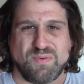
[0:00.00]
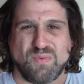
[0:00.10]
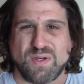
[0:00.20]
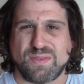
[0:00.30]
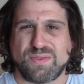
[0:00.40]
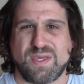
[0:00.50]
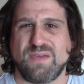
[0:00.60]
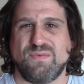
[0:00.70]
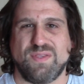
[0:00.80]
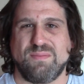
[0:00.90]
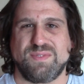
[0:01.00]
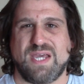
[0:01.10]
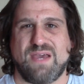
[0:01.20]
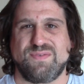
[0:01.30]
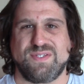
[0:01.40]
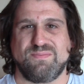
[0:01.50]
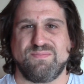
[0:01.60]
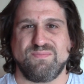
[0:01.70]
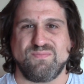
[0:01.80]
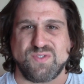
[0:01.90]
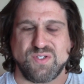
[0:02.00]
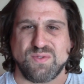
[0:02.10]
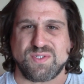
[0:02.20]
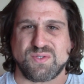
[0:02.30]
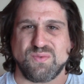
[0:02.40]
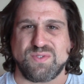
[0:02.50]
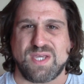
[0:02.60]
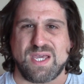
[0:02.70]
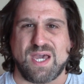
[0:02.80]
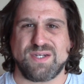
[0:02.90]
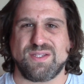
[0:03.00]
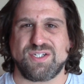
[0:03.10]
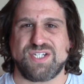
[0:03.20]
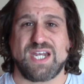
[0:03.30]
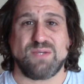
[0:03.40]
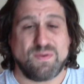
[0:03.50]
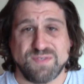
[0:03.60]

what a thing for them to have to do a school day under the shadow of,